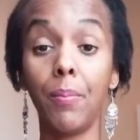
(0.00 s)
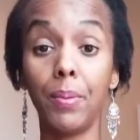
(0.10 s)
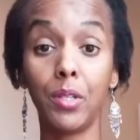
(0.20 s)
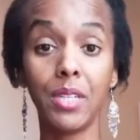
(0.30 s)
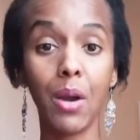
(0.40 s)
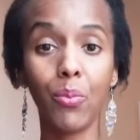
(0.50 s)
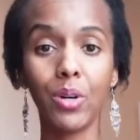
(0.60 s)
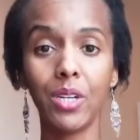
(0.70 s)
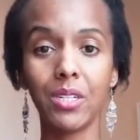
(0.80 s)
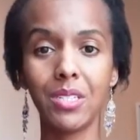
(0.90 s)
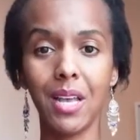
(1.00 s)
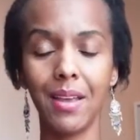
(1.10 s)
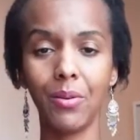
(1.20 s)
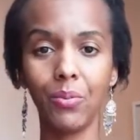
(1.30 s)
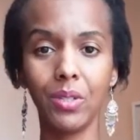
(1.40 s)
build networks
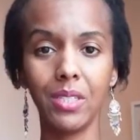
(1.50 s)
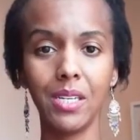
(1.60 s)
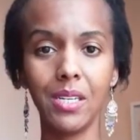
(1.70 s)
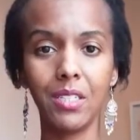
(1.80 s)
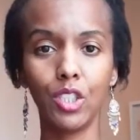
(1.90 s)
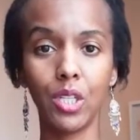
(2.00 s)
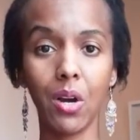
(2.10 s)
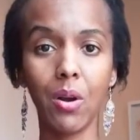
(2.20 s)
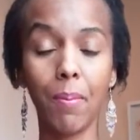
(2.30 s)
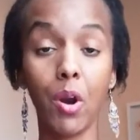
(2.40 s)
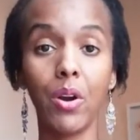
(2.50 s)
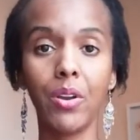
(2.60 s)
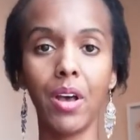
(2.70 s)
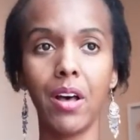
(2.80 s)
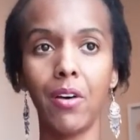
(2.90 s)
and really share a
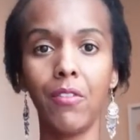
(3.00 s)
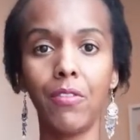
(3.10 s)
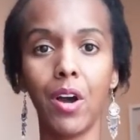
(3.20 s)
part of